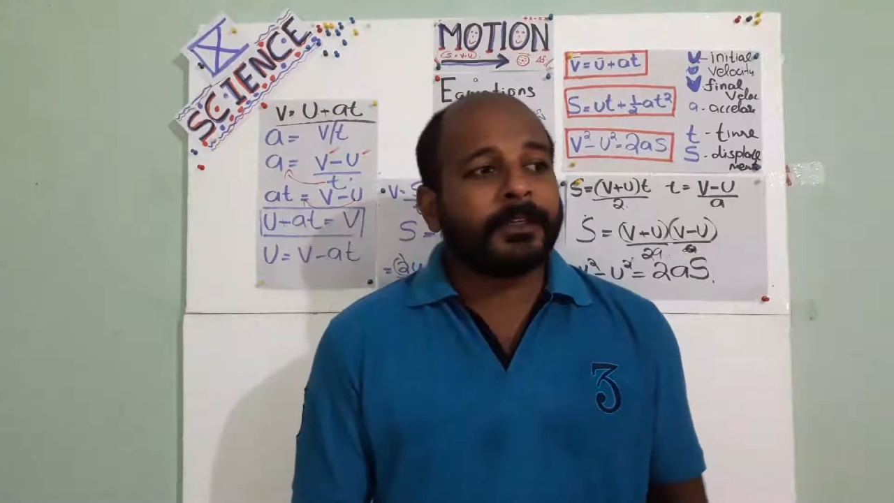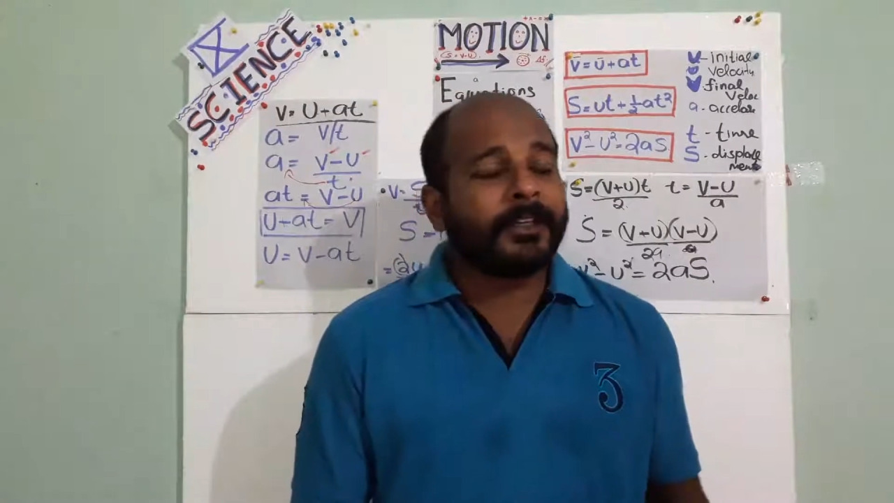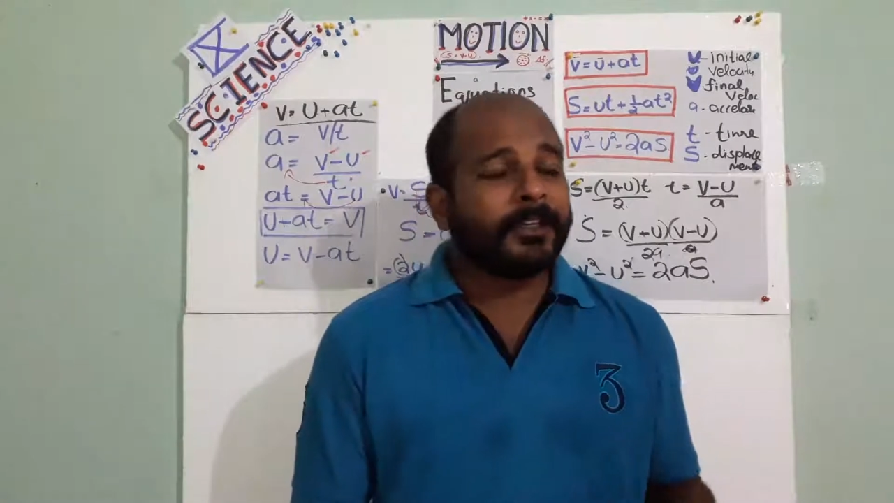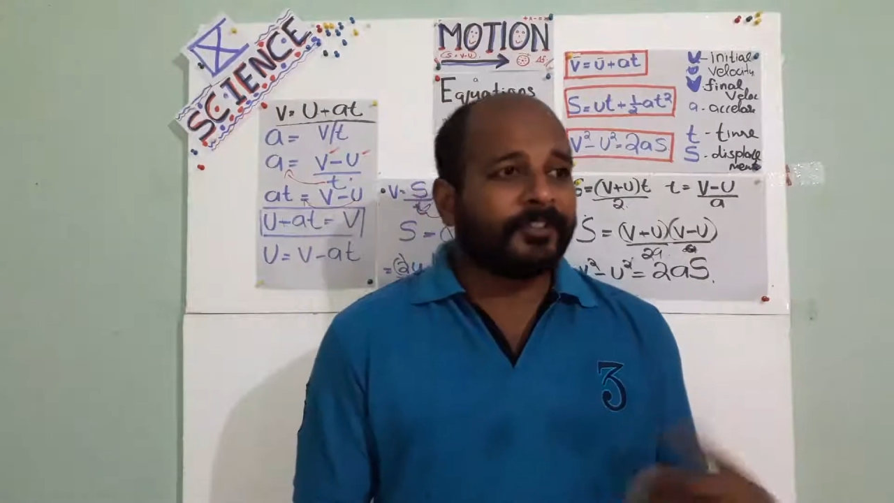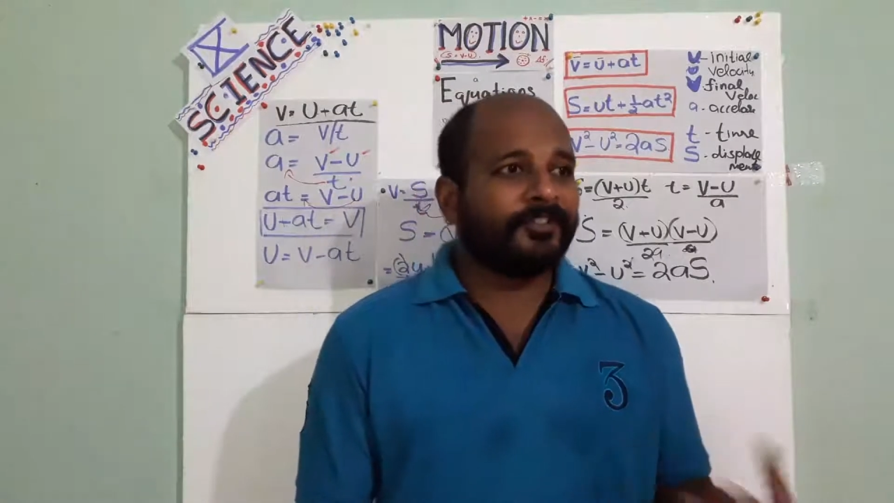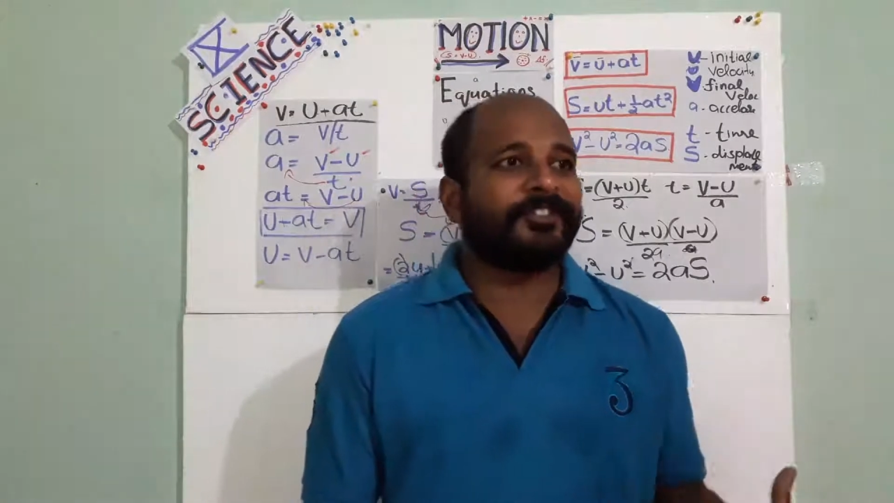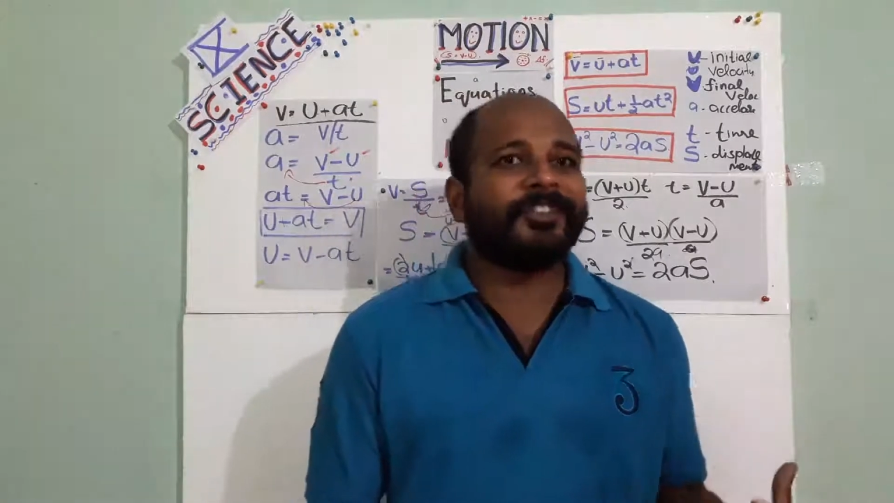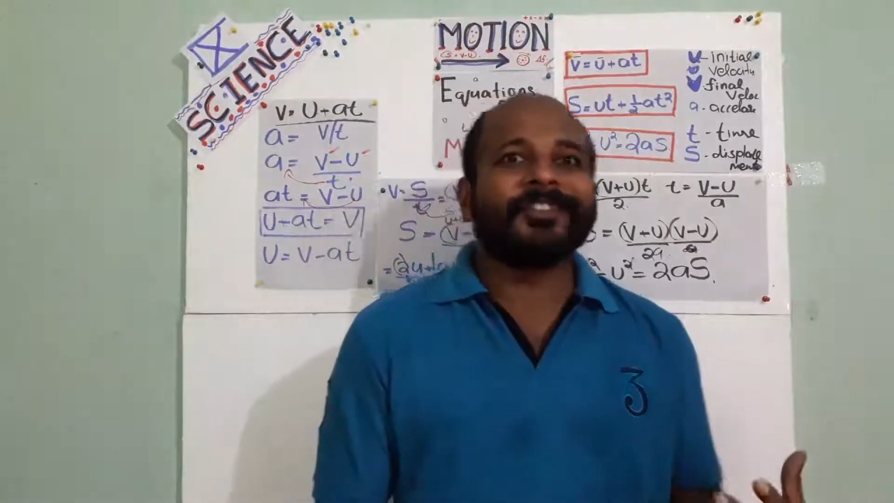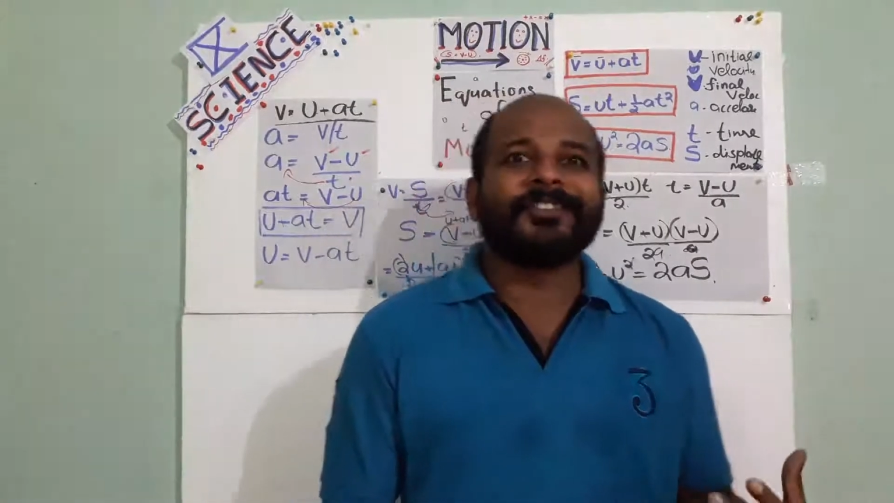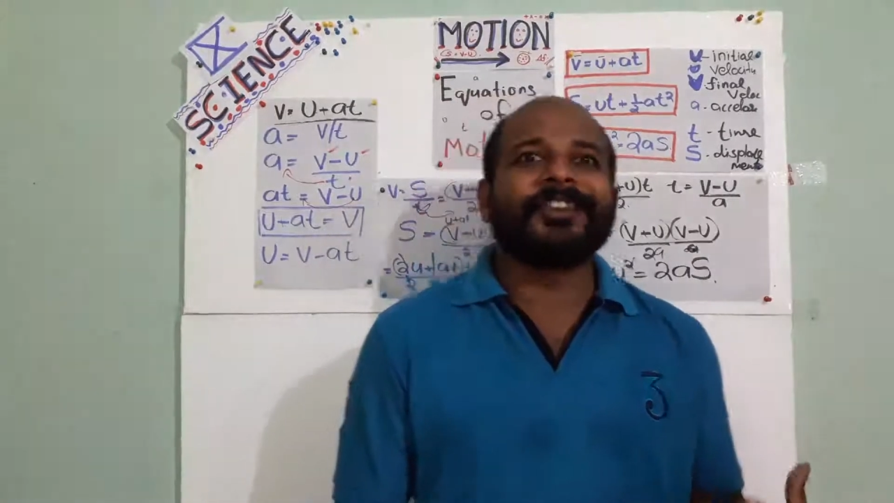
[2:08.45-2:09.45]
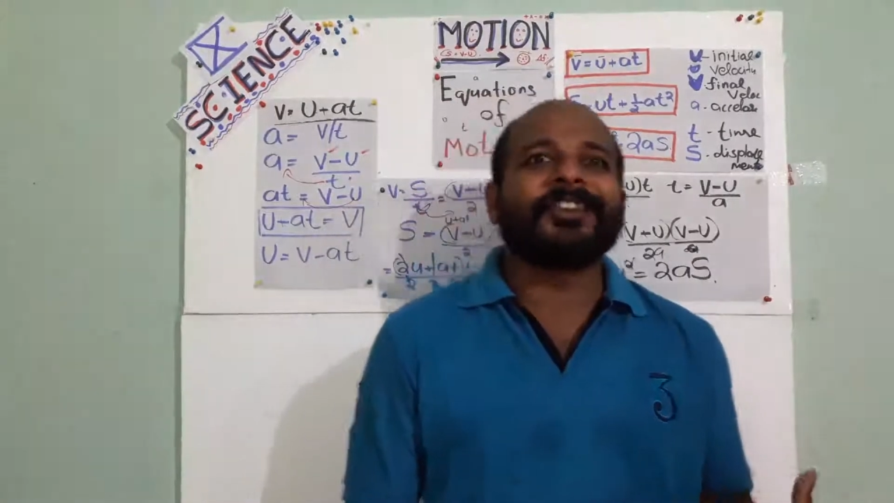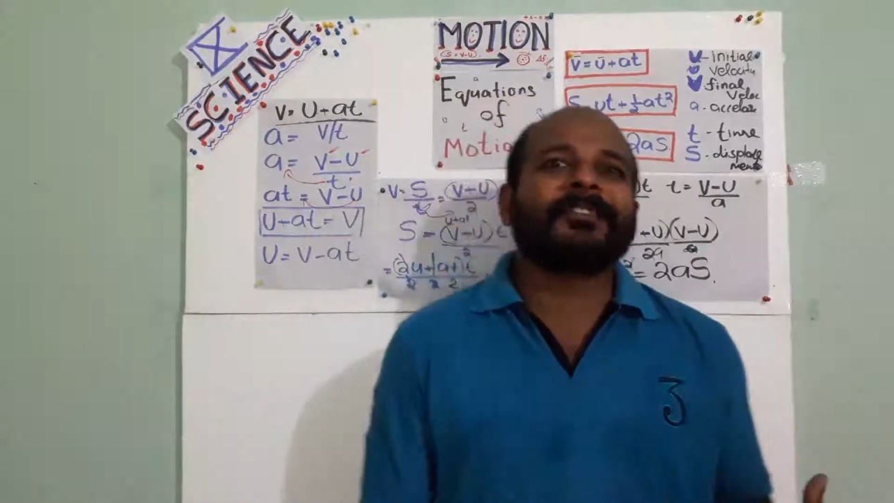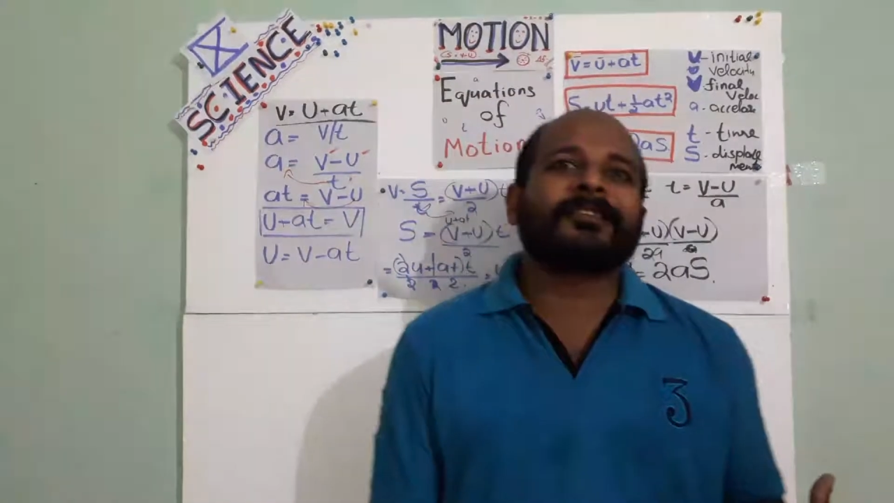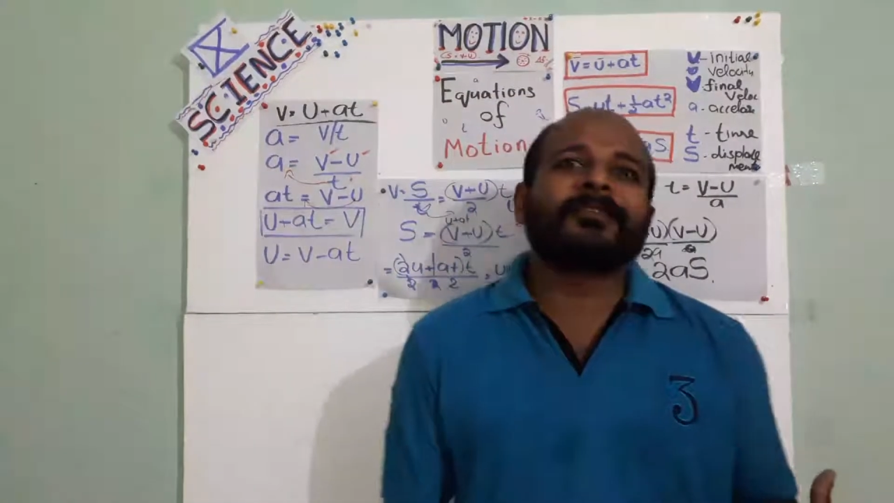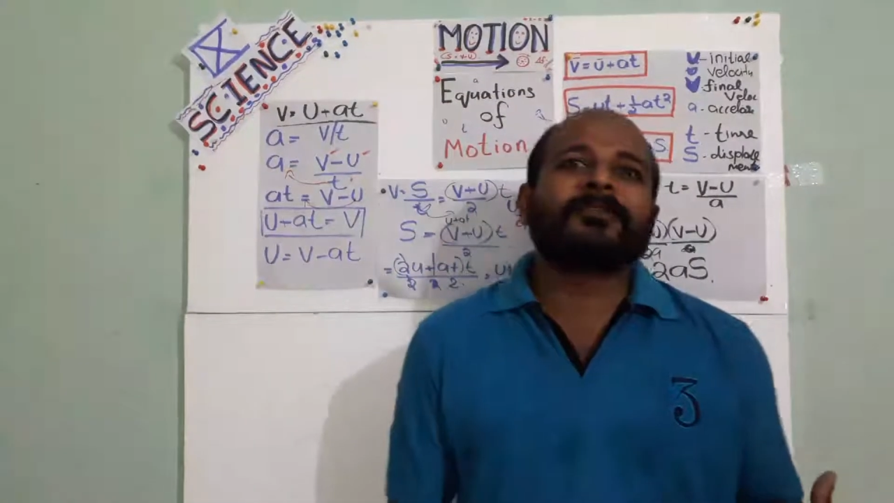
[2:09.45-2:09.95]
electricity is there.
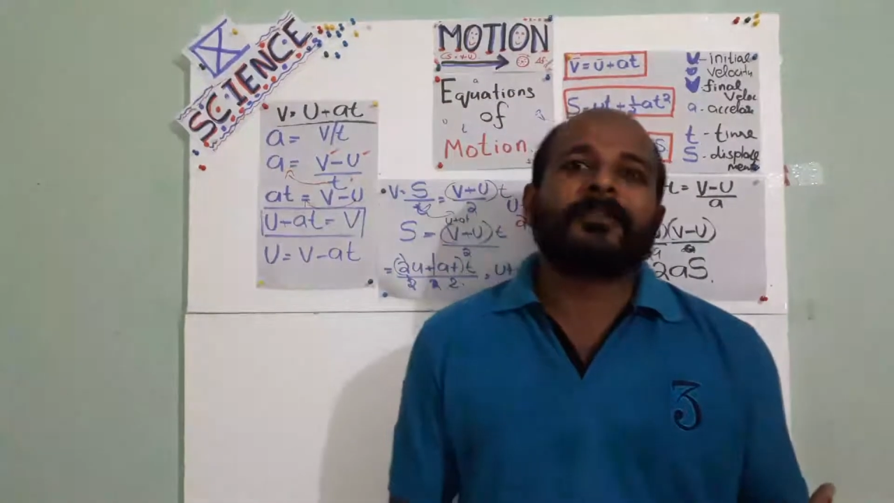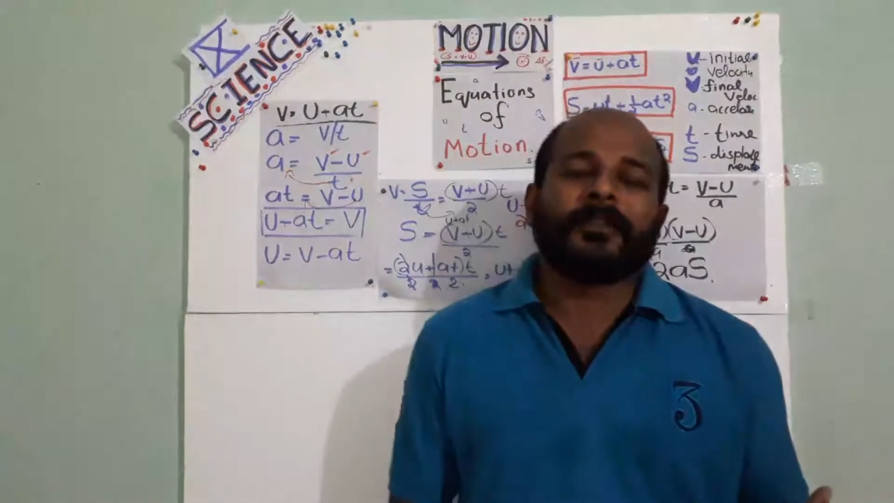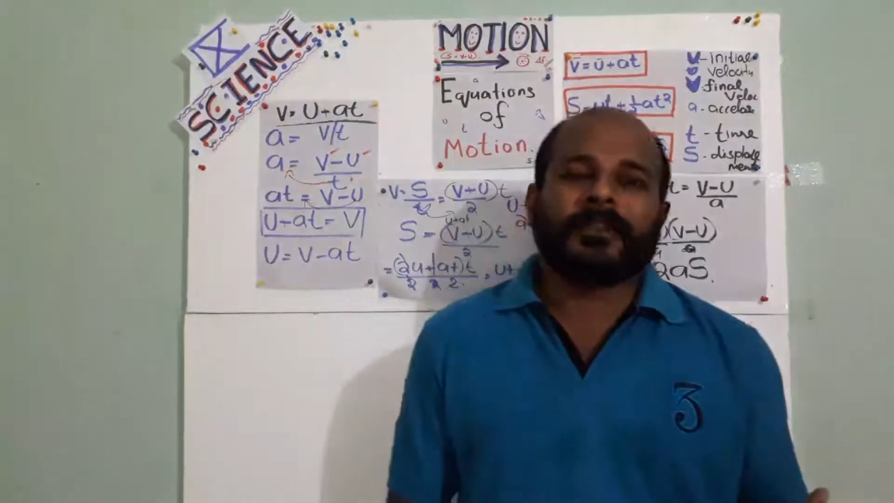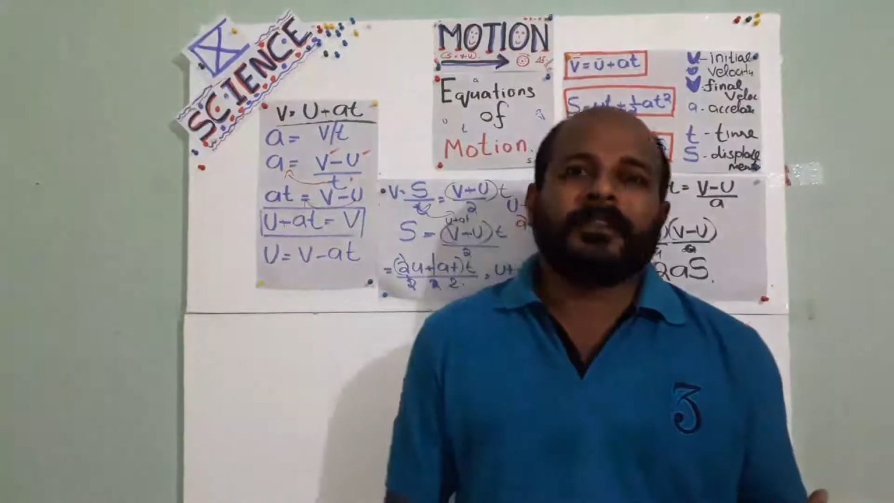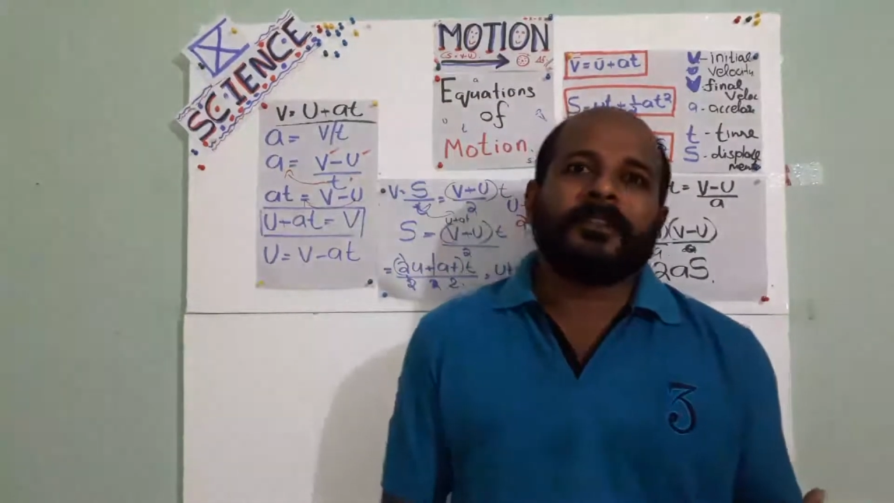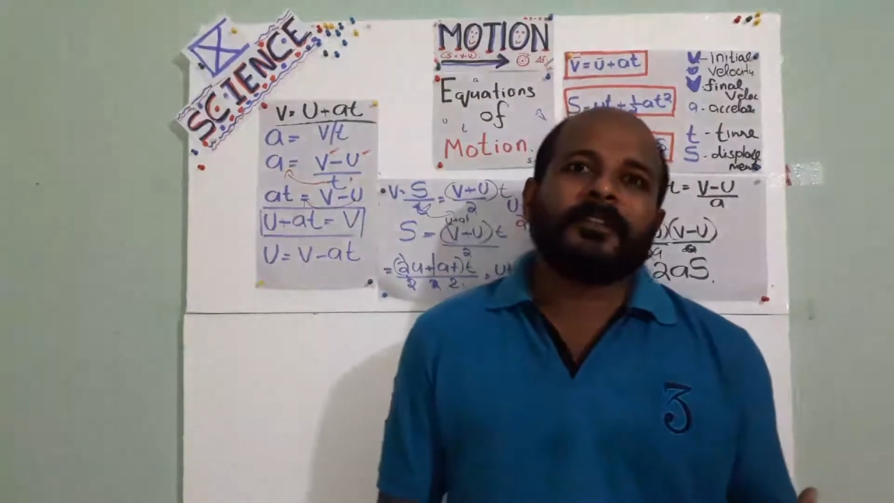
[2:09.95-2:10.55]
Okay,